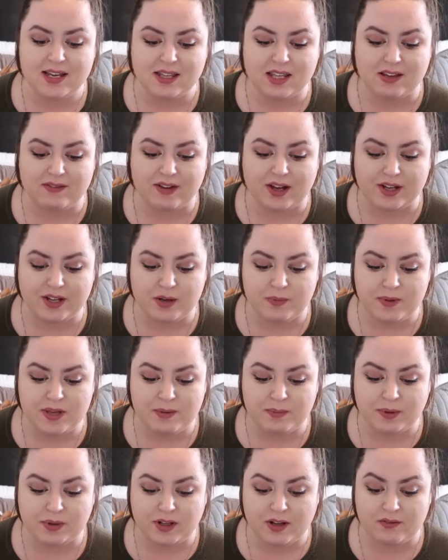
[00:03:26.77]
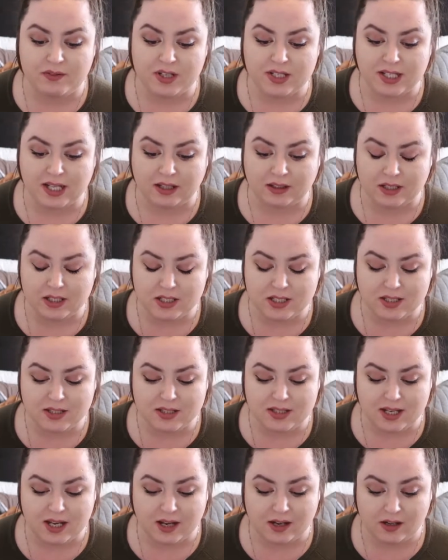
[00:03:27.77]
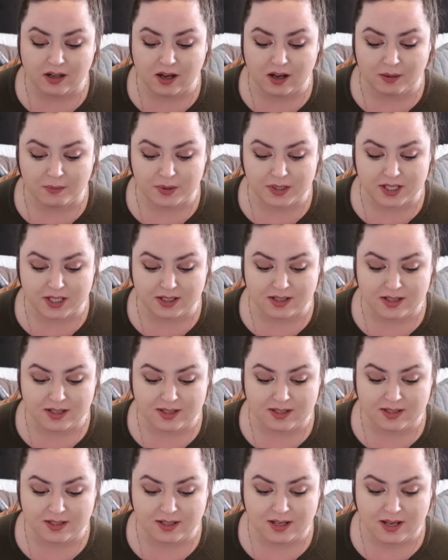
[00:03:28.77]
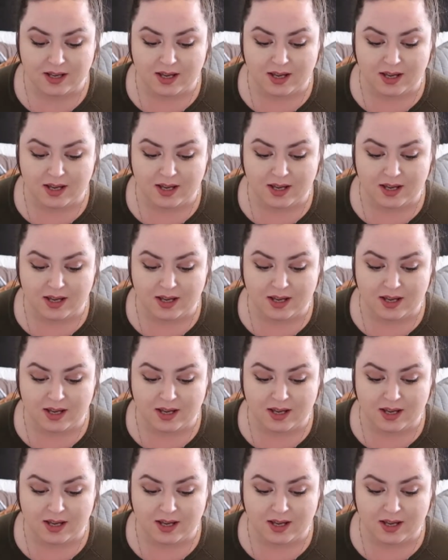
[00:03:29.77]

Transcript: They value people of intelligence and competence.